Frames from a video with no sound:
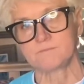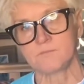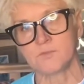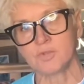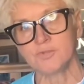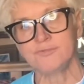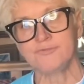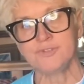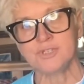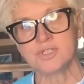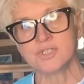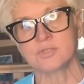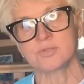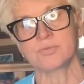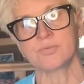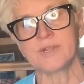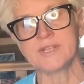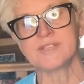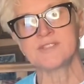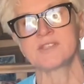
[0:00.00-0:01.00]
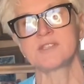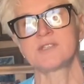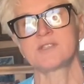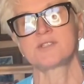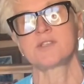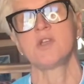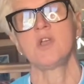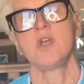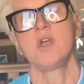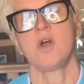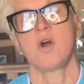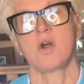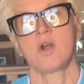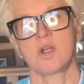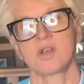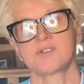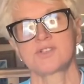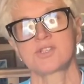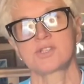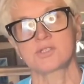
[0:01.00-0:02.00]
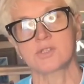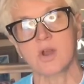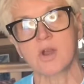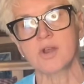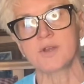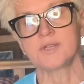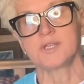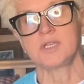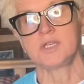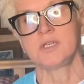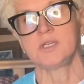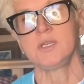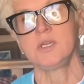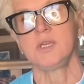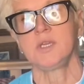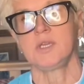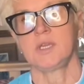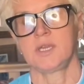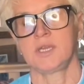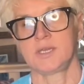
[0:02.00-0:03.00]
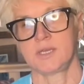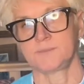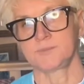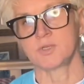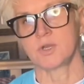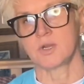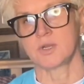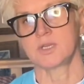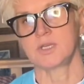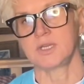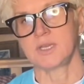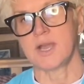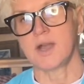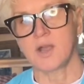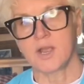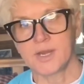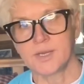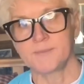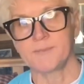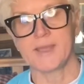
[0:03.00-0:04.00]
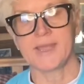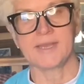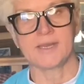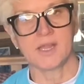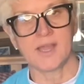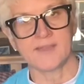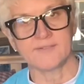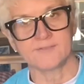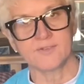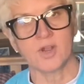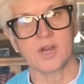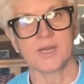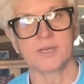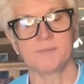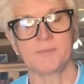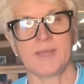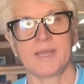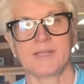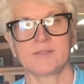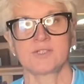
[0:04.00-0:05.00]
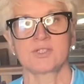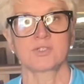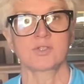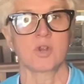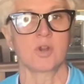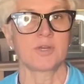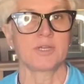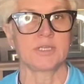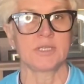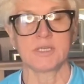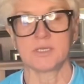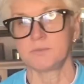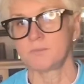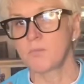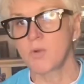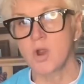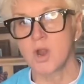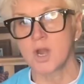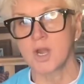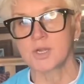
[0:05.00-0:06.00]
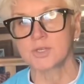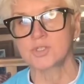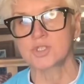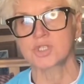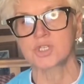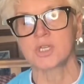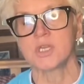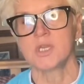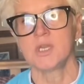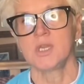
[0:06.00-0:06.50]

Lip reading: official races are starting, and I'm talking Ironman, half Ironman, starting in March.